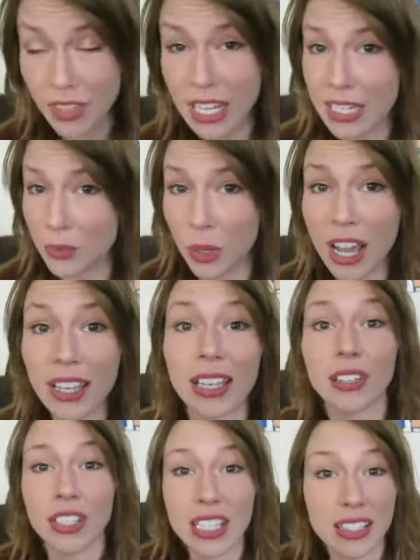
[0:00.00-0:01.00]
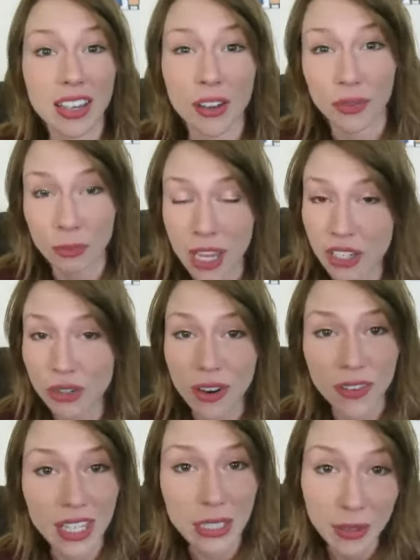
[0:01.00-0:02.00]
he's working on his stuff and making sure
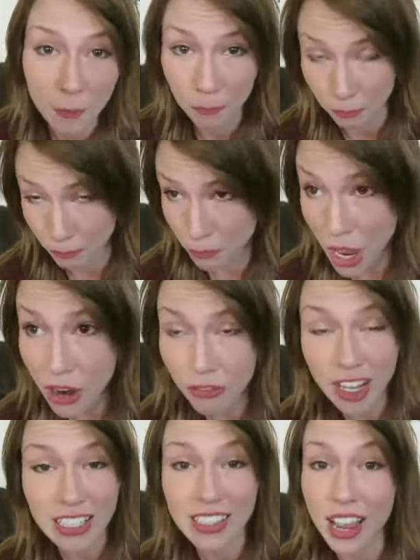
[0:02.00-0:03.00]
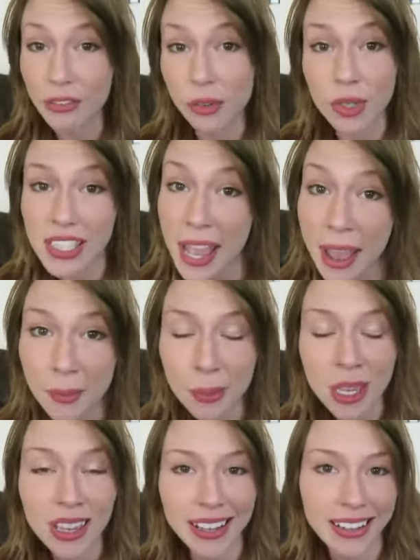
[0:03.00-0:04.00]
everything's perfect and that everyone's
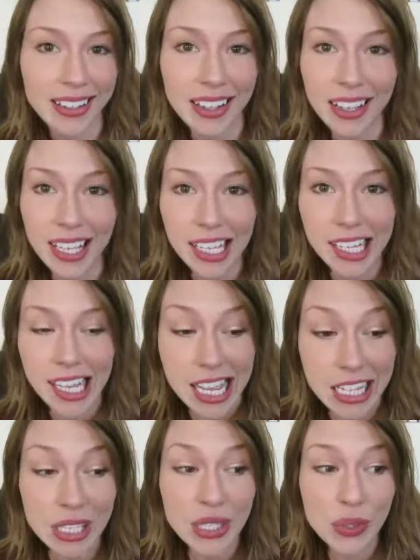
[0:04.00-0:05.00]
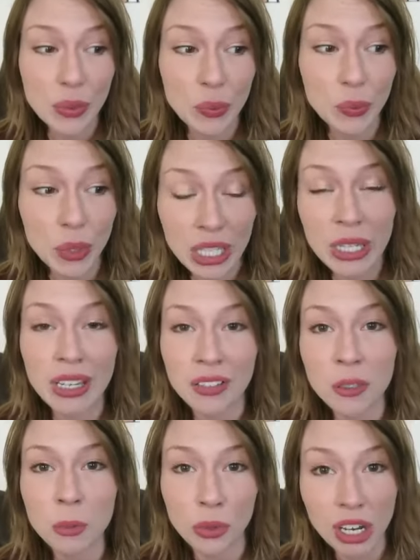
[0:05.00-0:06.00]
happy and it's really
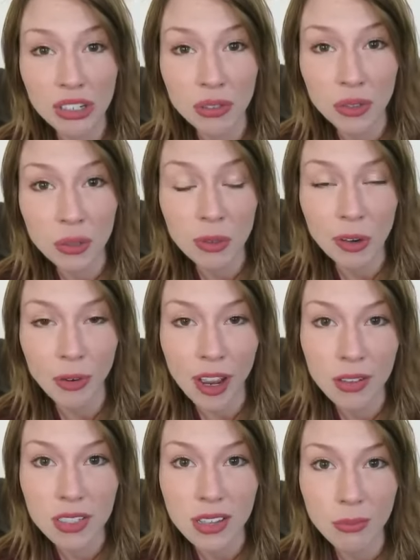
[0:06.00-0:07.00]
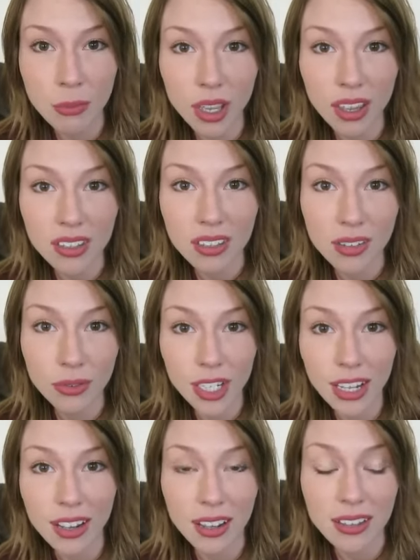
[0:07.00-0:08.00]
inspirational to be around him because he
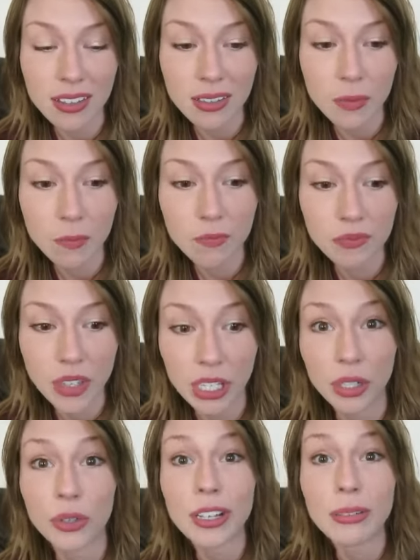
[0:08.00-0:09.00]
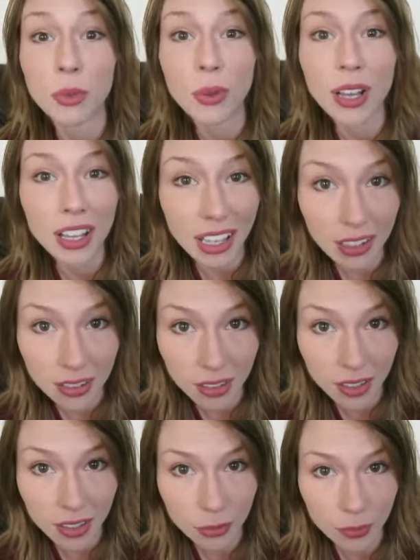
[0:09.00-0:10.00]
really has an incredible work
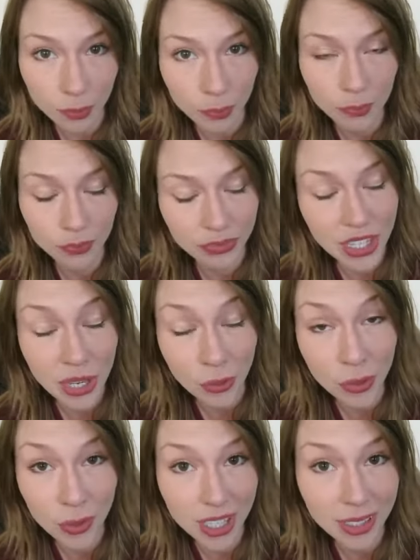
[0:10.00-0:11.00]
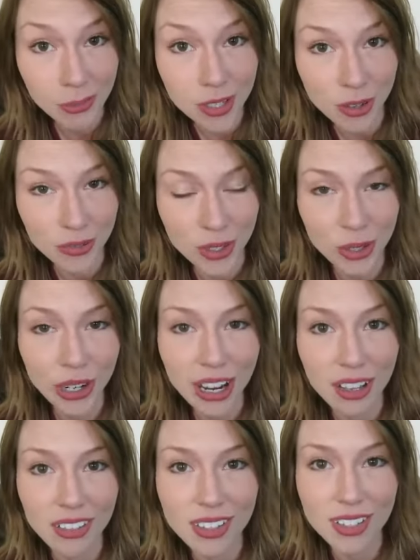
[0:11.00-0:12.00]
ethic. He he will work himself to the
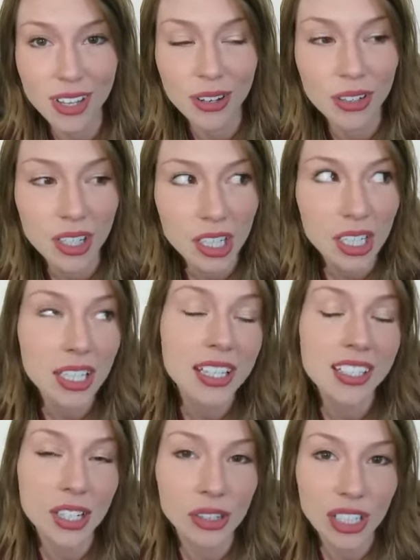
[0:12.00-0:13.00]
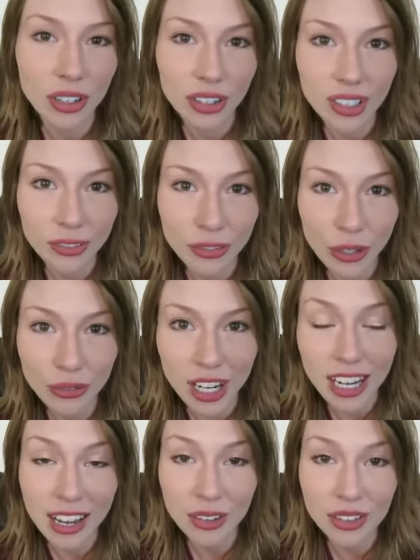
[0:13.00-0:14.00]
ground. So he's currently on the phone
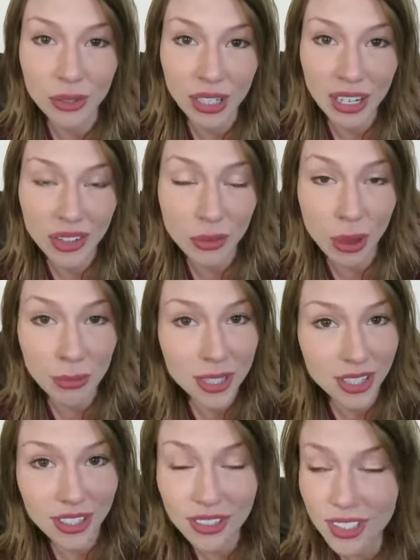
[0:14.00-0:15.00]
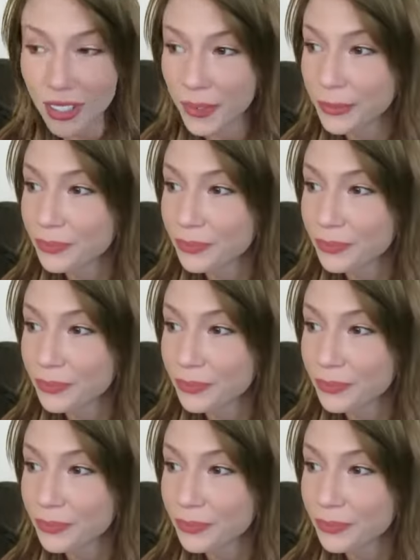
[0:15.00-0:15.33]
right now sorting out some episodes. So